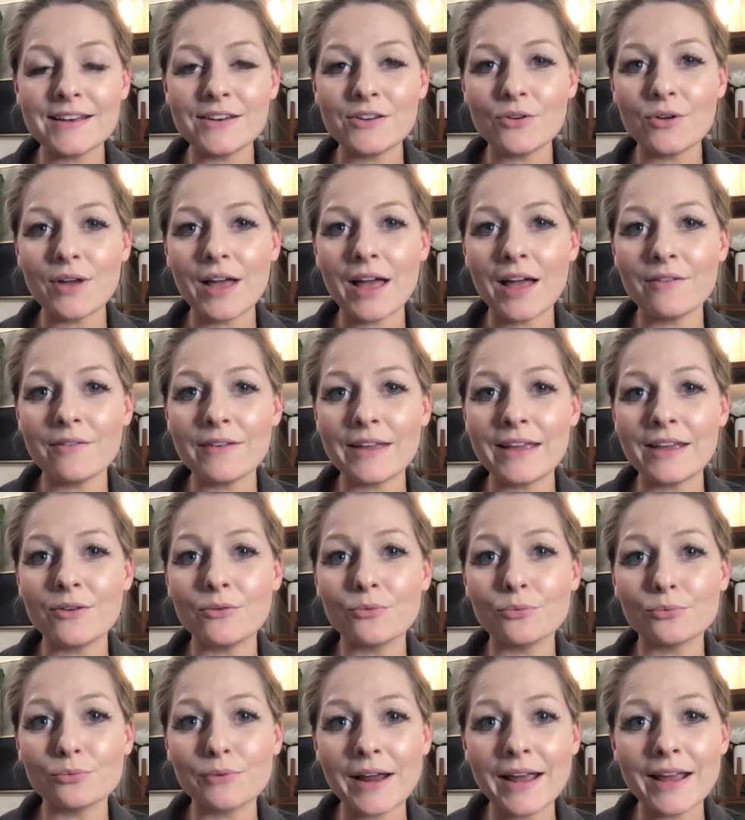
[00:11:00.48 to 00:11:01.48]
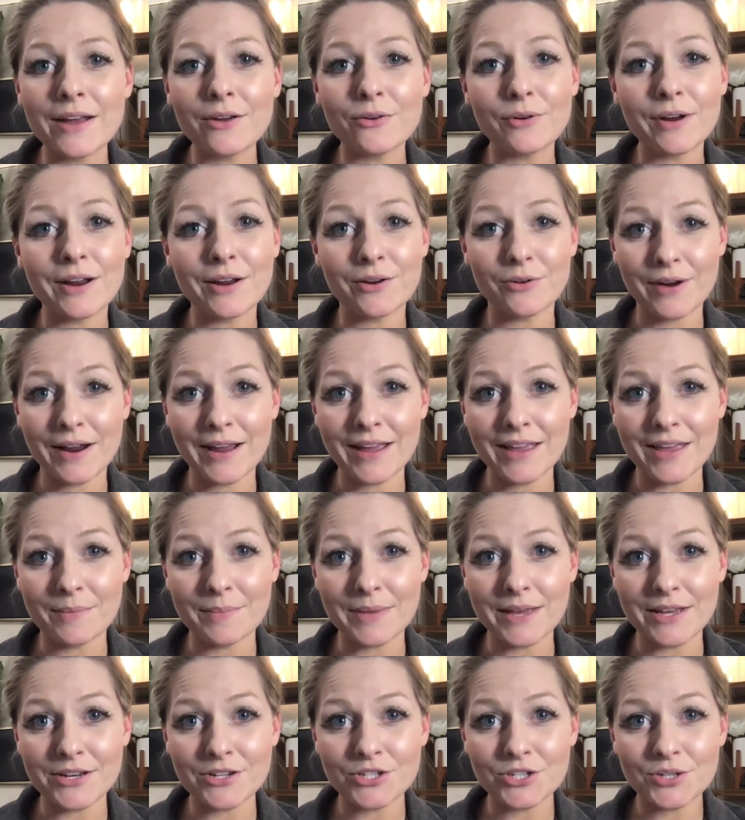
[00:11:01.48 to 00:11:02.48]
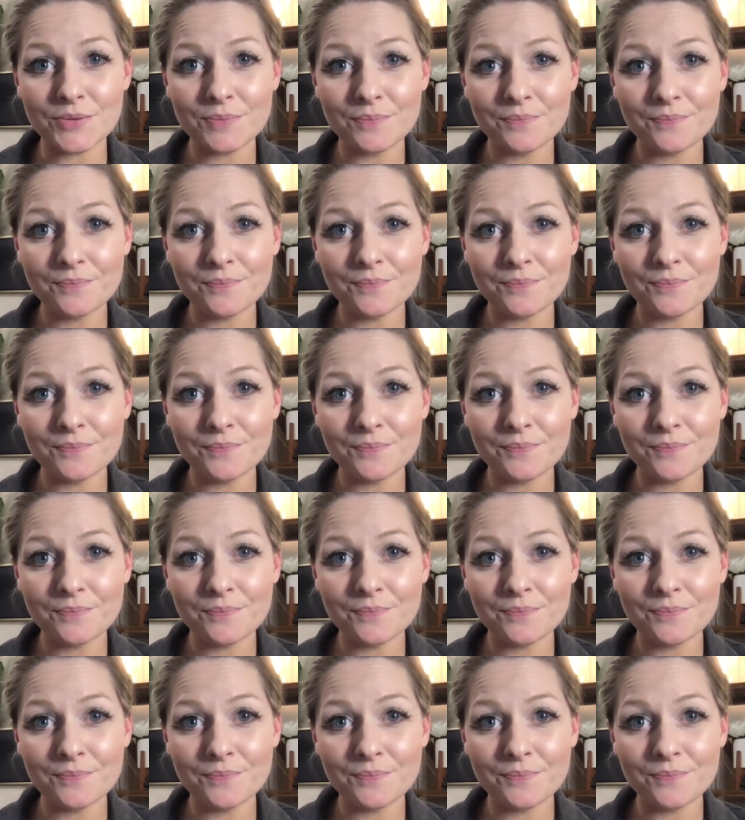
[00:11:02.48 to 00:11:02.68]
you'll have a great, great, great image.